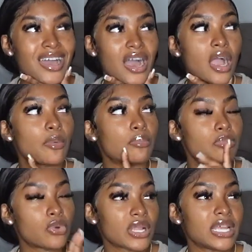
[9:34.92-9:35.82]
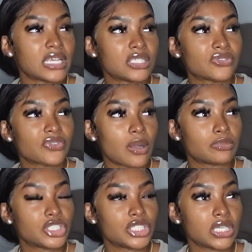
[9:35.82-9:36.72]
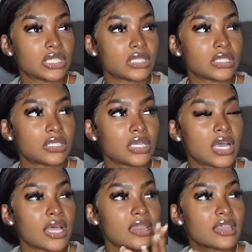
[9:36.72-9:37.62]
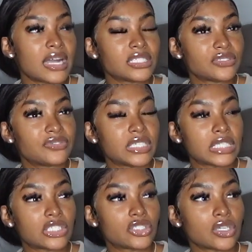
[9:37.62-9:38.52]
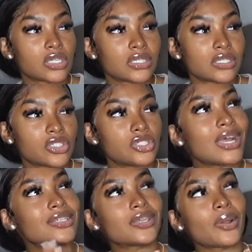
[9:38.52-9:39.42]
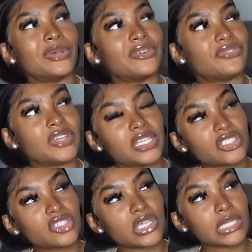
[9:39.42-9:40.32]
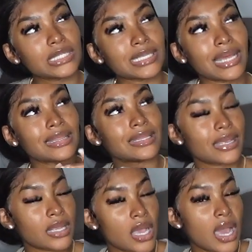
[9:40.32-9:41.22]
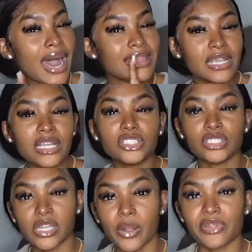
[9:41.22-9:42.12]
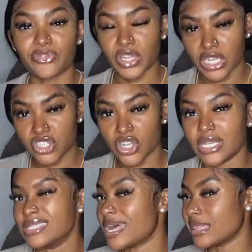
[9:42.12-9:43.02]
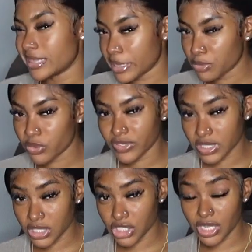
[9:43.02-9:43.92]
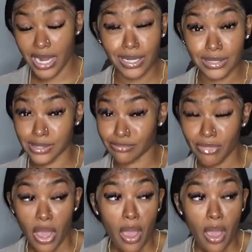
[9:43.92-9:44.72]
i got more leggings from shein than fitness junkies so should i start with the fitness junkies and then i think i should start with the fitness junkies and then move into the shein and listen